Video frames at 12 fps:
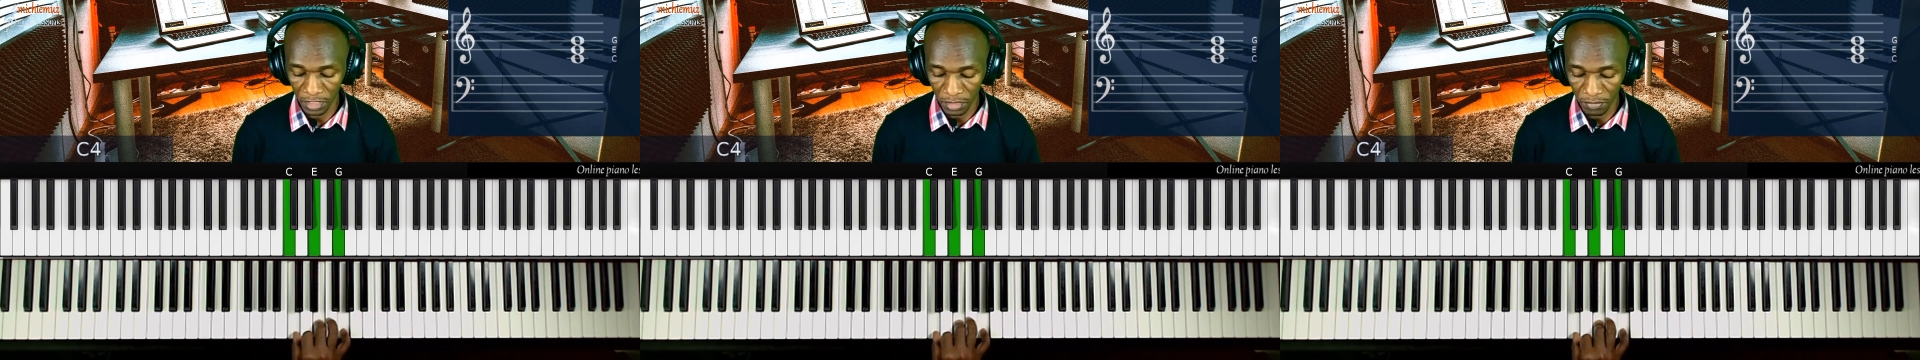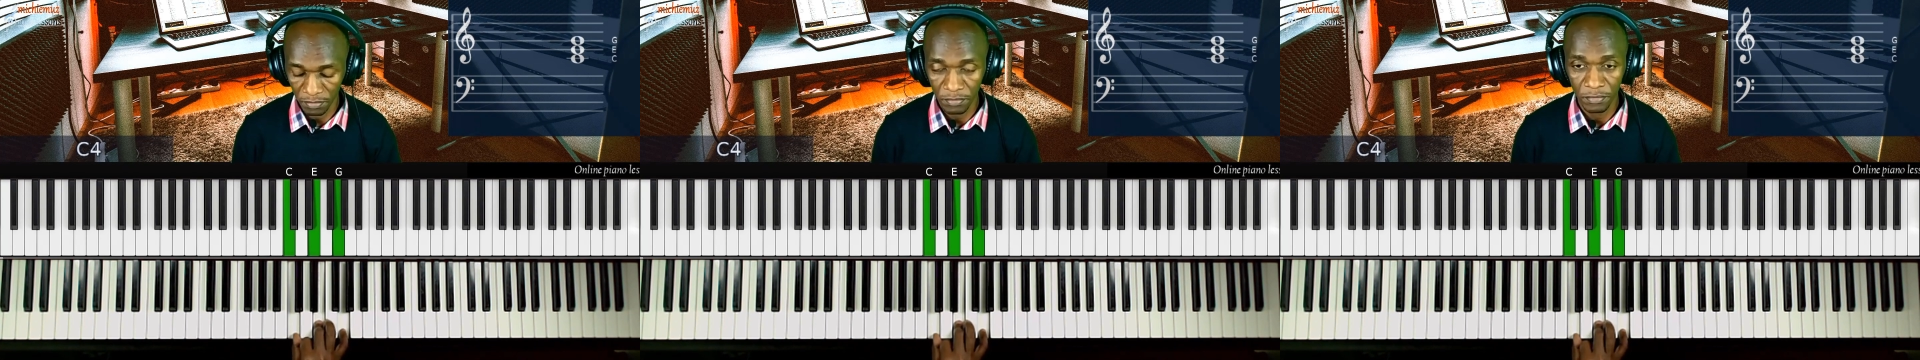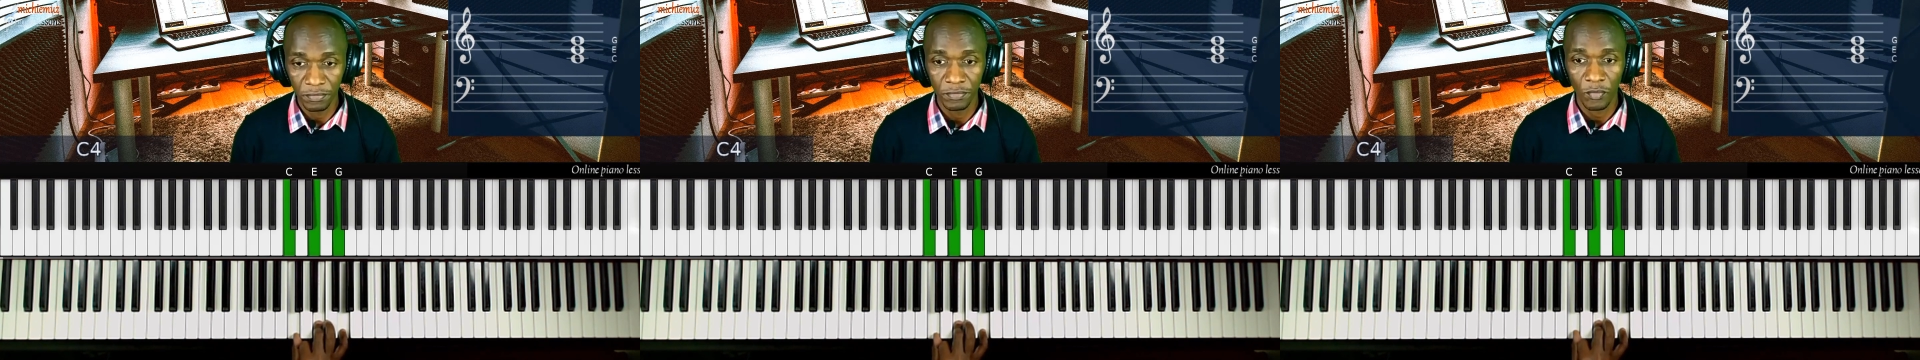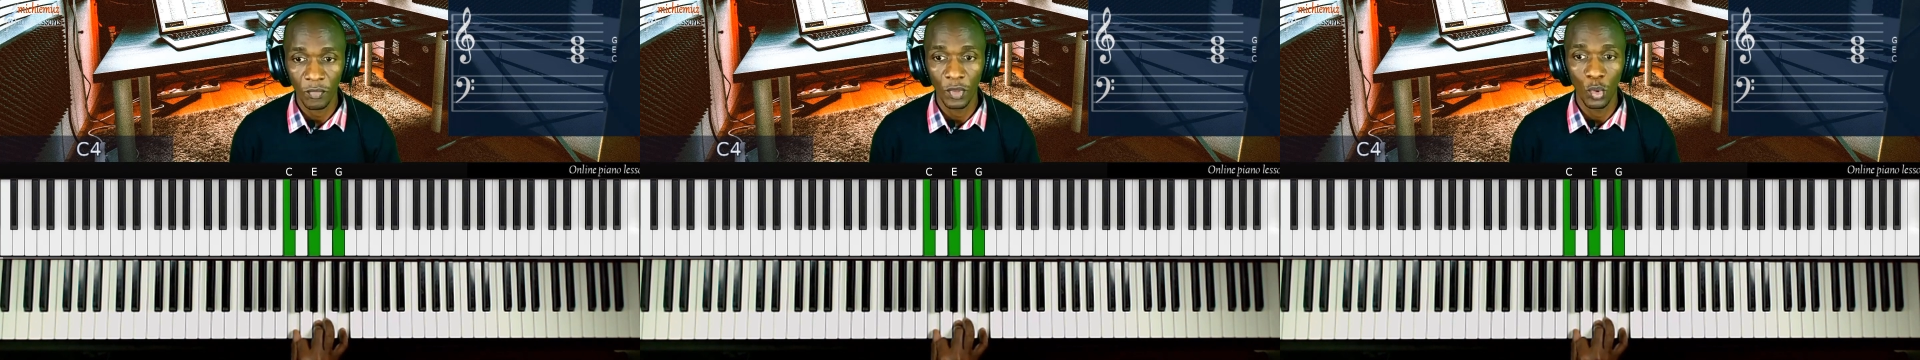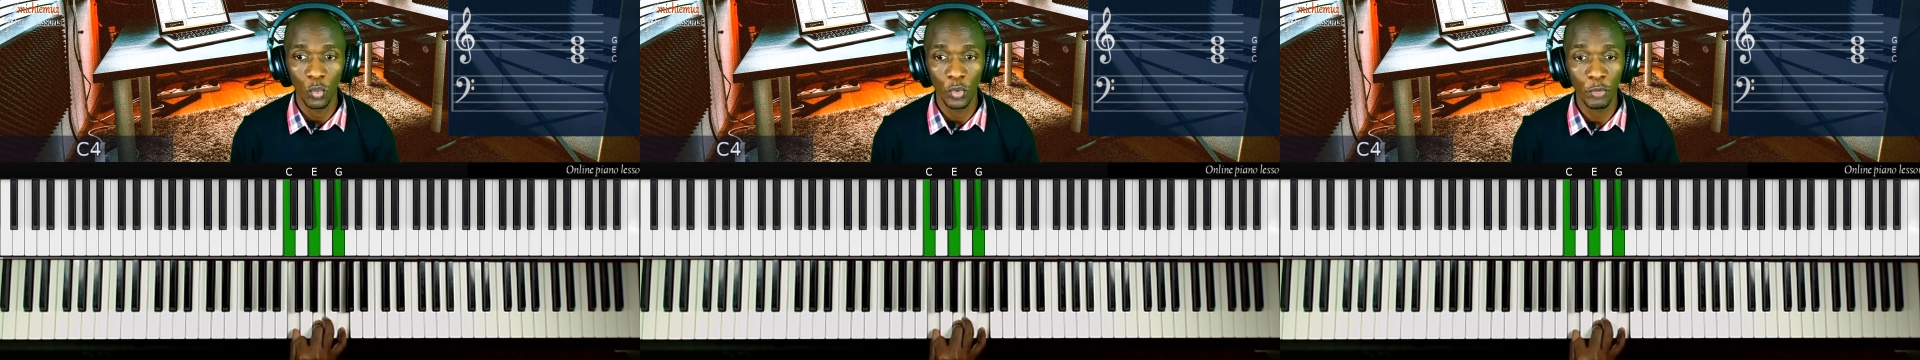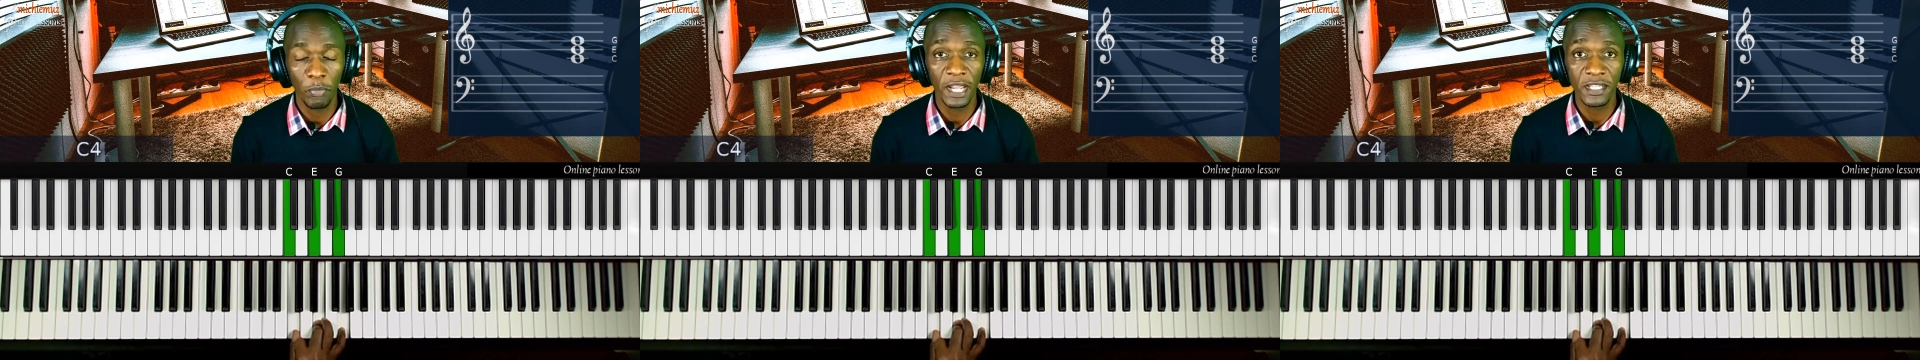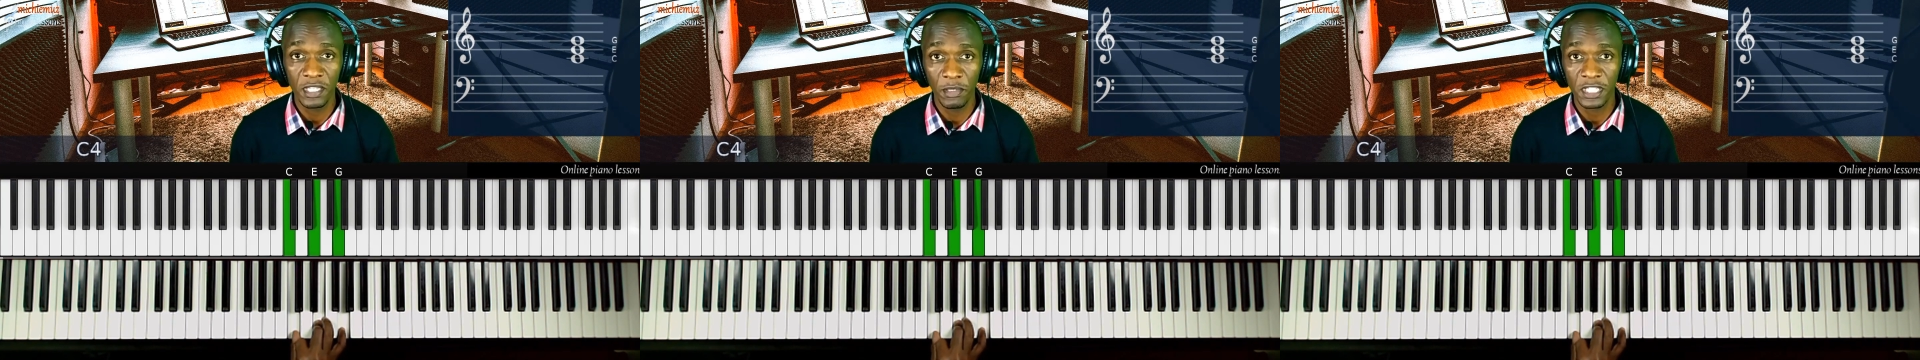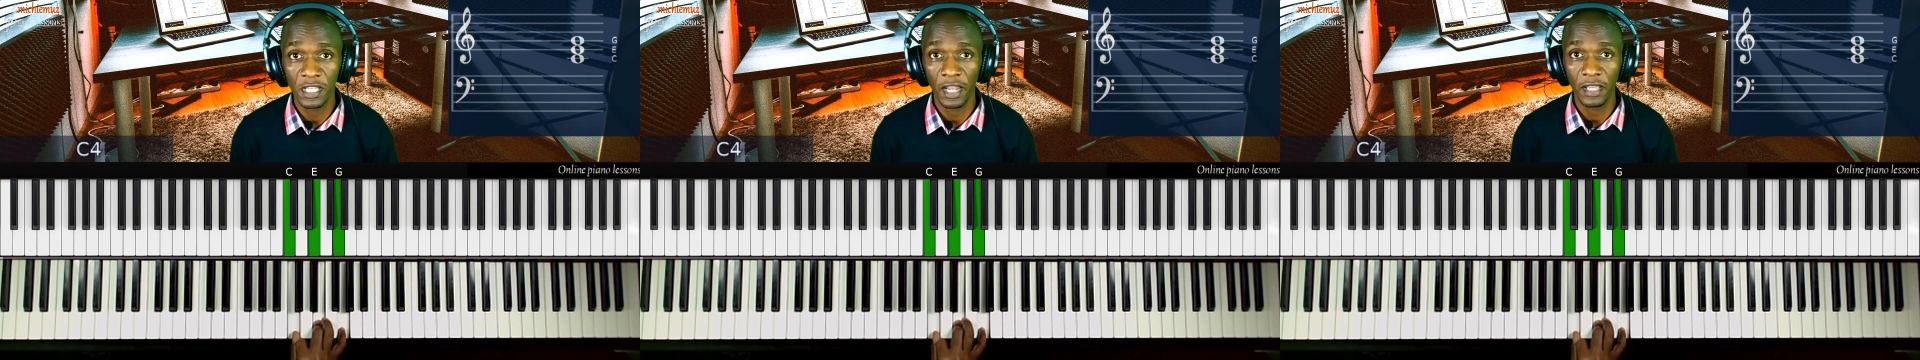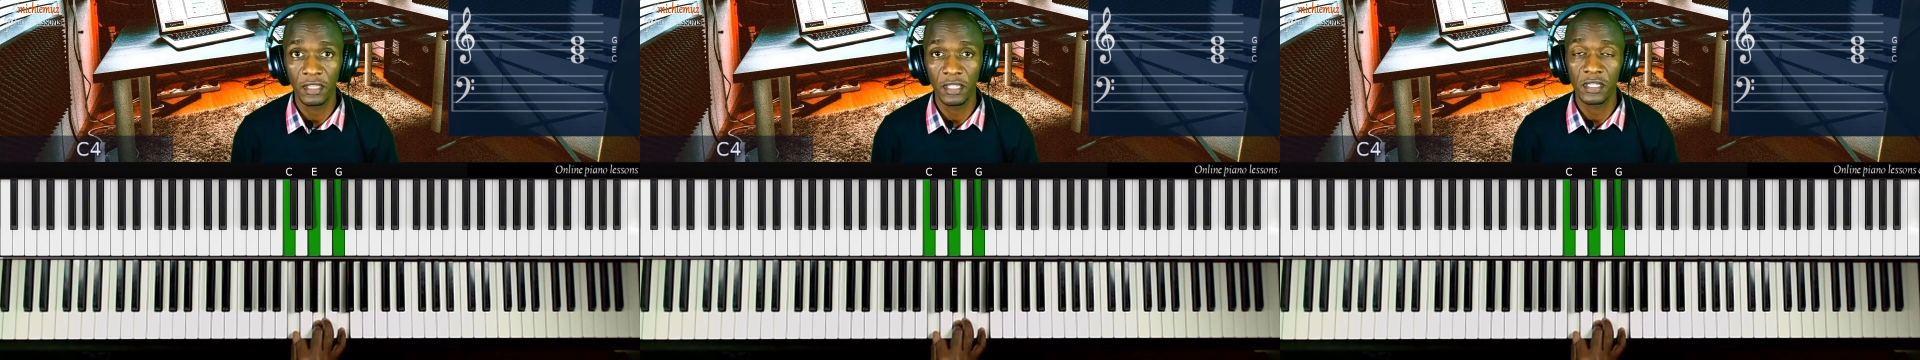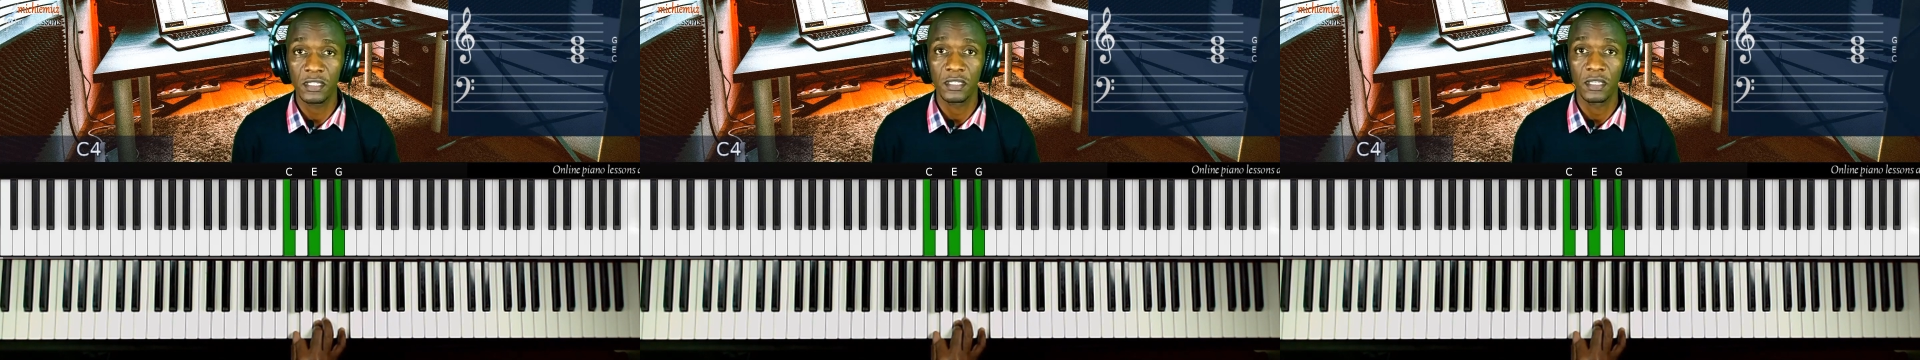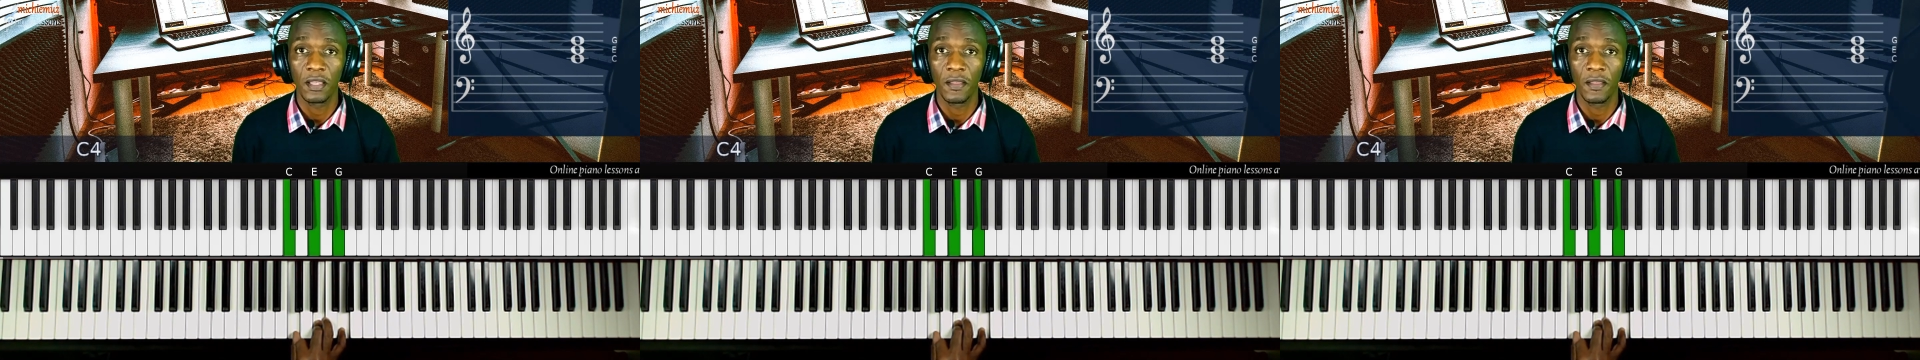When you play C major like this,